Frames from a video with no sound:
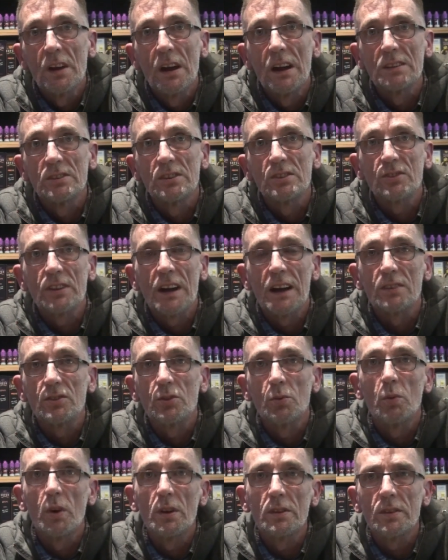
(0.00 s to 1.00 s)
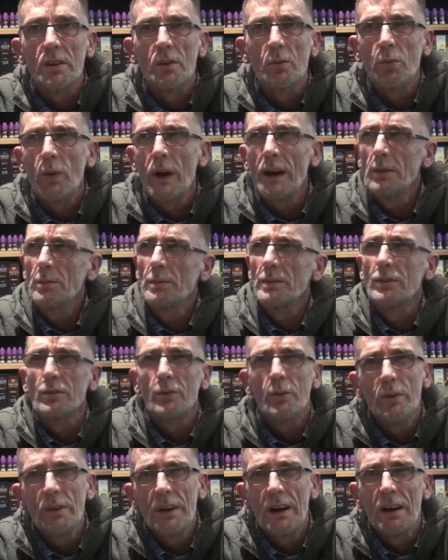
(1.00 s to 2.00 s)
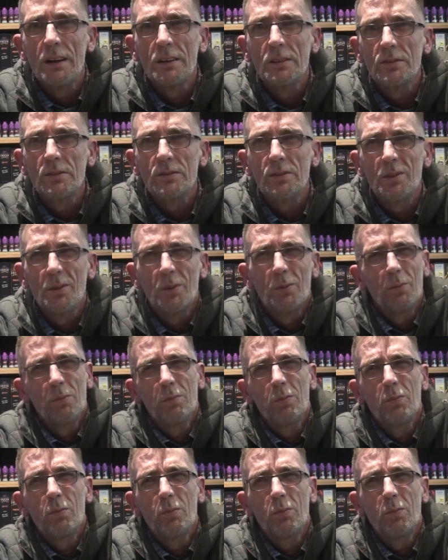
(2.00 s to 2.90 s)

And you start to wonder, why would they do that? You know,